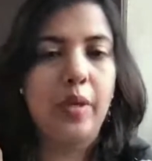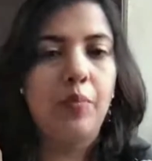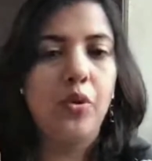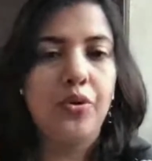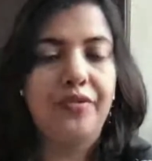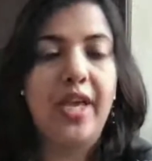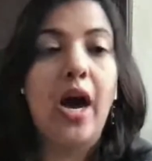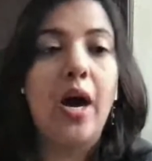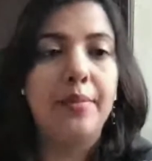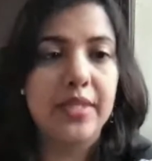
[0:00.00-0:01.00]
bone of the
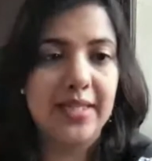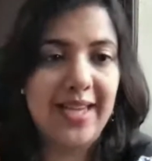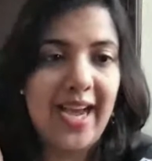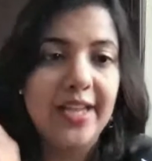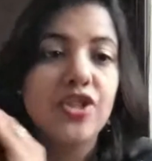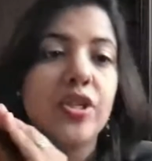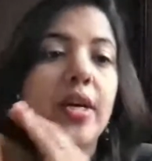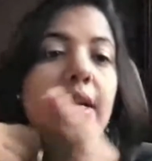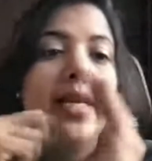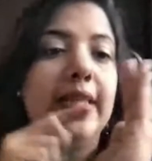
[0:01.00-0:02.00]
arm is attached,
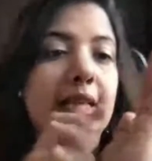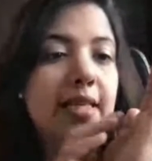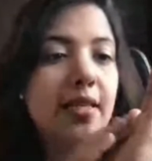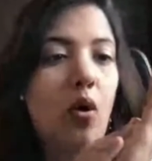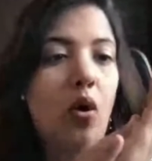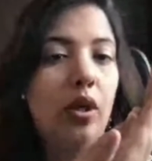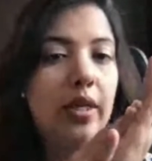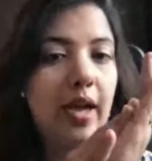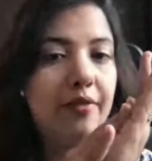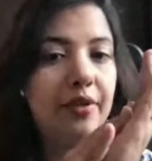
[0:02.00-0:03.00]
these are all
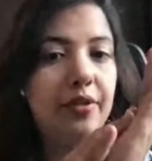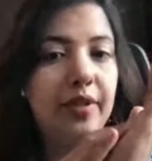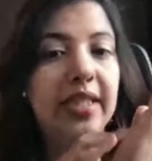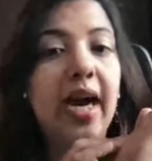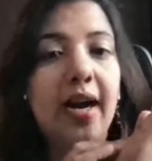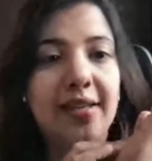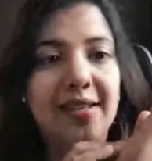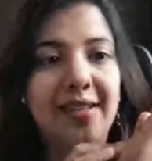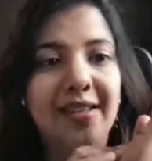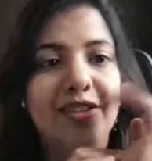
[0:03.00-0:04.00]
covered with
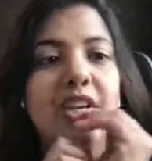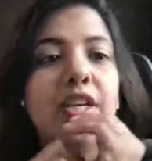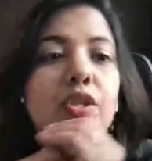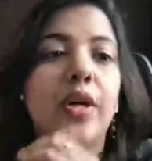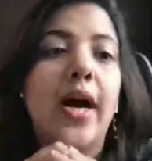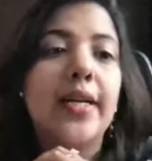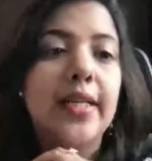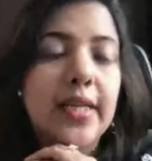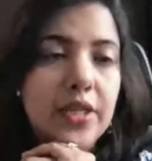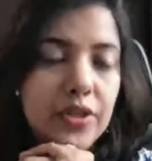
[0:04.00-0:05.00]
cartilage. So
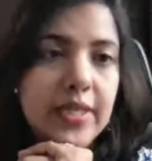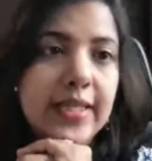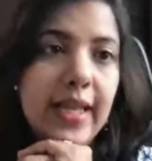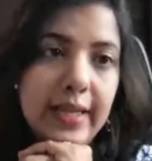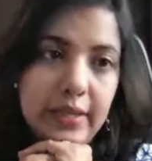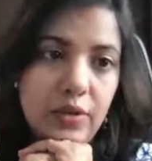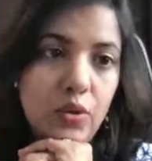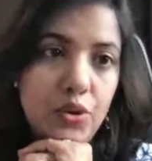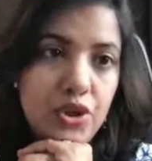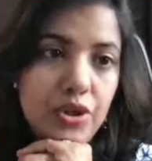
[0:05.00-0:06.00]
cartilage is like a
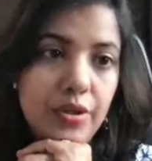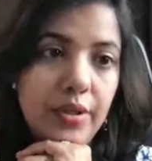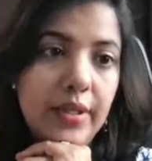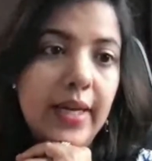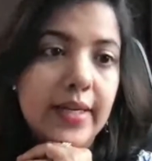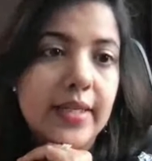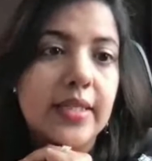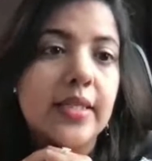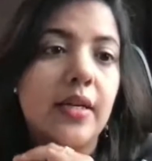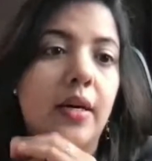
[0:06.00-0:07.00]
cushion that
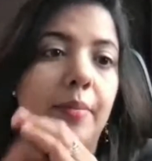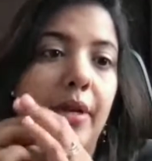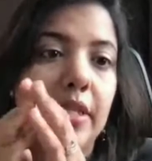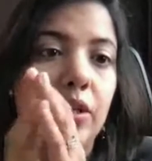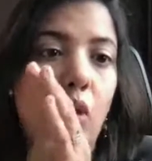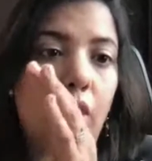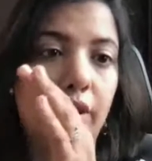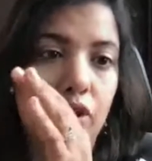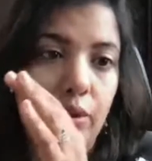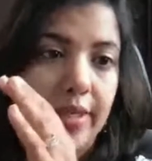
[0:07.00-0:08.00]
is present on
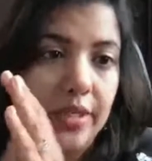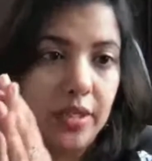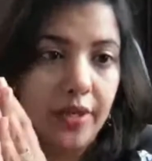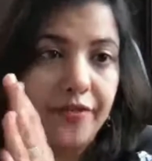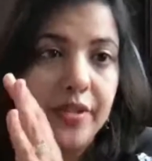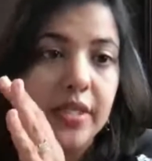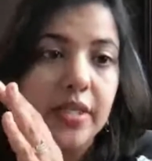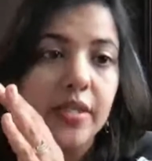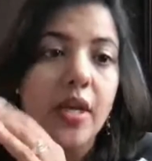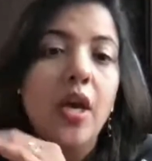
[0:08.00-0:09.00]
the joint
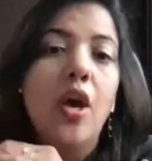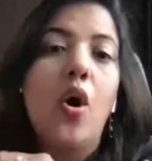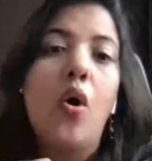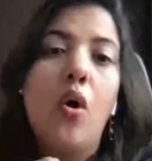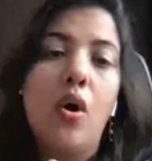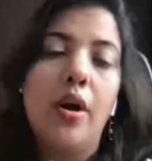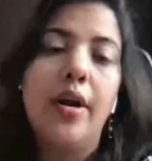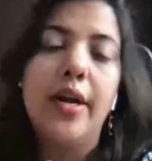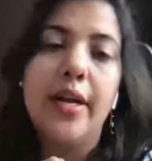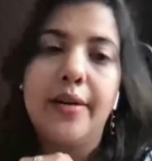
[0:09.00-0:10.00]
surfaces,
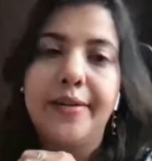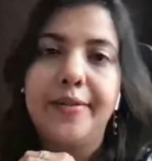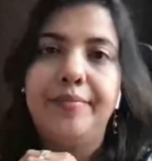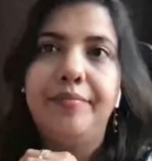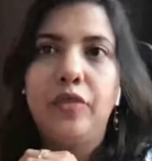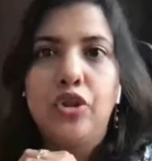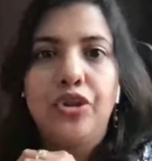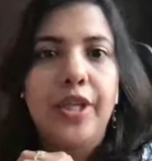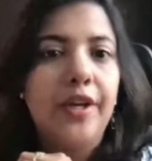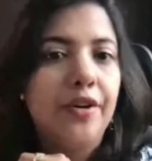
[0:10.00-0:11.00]
or you
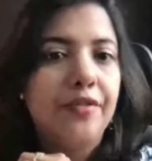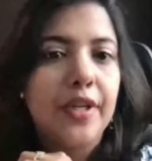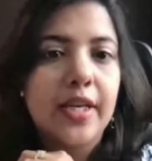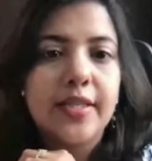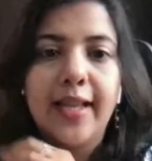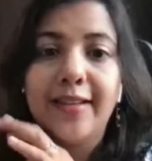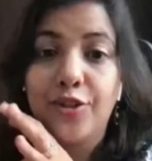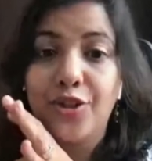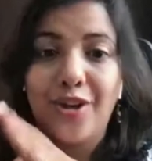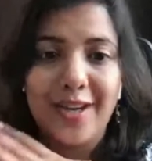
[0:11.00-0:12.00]
could think of it as like a
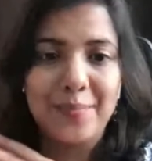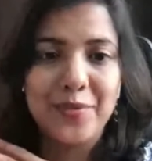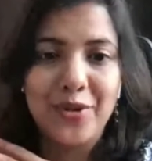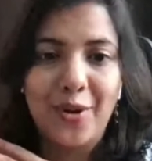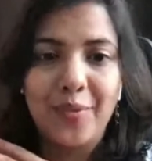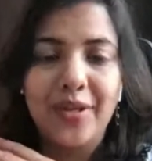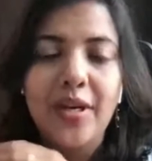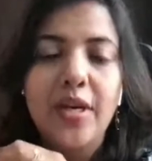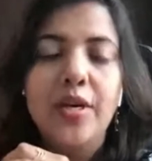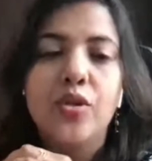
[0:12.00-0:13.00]
shock absorber.
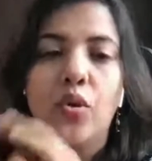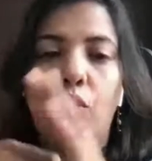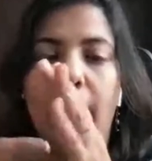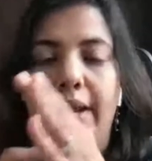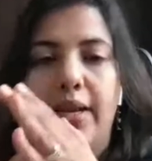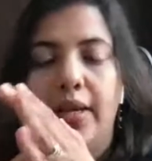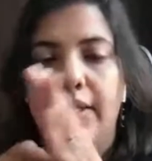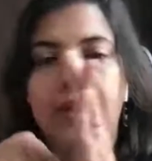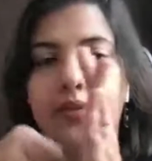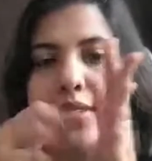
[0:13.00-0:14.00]
So when
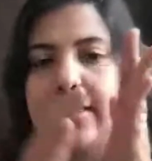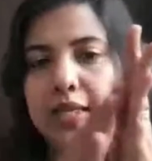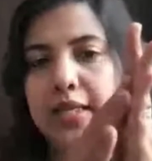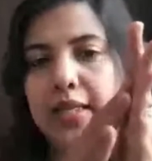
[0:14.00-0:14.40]
there is